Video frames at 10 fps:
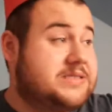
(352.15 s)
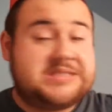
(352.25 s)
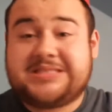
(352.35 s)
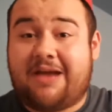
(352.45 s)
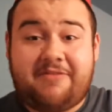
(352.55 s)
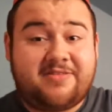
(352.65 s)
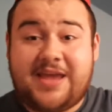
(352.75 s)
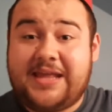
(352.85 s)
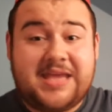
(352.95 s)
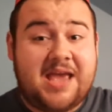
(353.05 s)

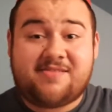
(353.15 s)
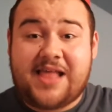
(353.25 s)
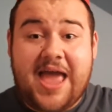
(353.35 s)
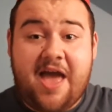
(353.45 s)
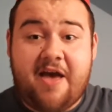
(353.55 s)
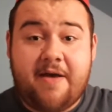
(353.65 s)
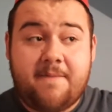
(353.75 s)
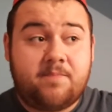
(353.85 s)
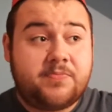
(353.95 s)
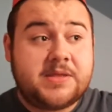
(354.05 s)
17 years later,
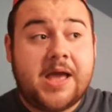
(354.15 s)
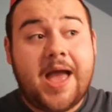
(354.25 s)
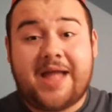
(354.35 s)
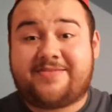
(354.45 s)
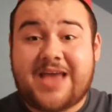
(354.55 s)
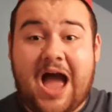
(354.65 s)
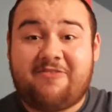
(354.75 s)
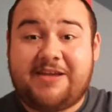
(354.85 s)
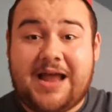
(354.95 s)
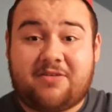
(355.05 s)

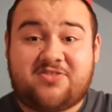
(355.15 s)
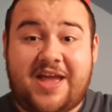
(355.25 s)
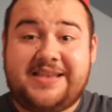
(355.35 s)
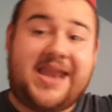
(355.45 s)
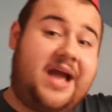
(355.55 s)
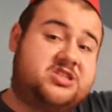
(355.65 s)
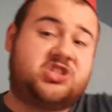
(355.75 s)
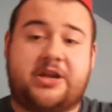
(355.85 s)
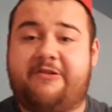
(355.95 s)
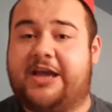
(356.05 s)
Atari announced their next
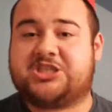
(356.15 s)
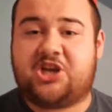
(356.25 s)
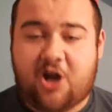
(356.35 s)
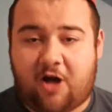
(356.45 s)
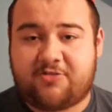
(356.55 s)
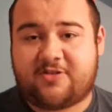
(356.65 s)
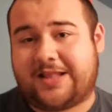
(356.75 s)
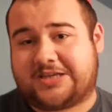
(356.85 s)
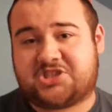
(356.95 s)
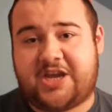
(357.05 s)
generation console
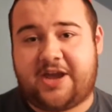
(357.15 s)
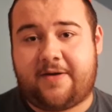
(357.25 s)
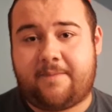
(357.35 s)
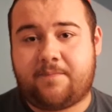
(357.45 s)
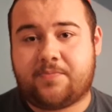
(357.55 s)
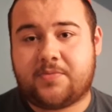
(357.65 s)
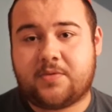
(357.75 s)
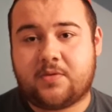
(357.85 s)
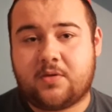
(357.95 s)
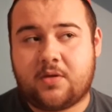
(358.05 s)
last year.
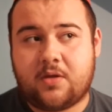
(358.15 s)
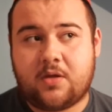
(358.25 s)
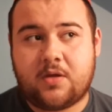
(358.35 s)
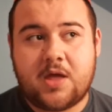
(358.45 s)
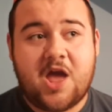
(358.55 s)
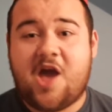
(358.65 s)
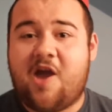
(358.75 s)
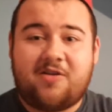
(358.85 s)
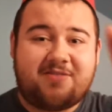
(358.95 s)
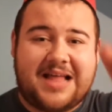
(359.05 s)

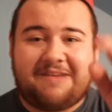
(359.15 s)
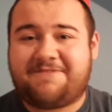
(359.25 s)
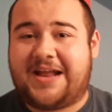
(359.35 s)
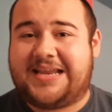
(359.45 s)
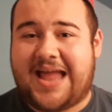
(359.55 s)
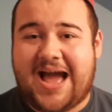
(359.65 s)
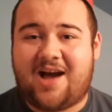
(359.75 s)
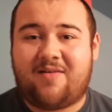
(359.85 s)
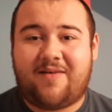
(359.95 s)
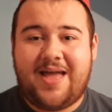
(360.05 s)
Who's laughing now?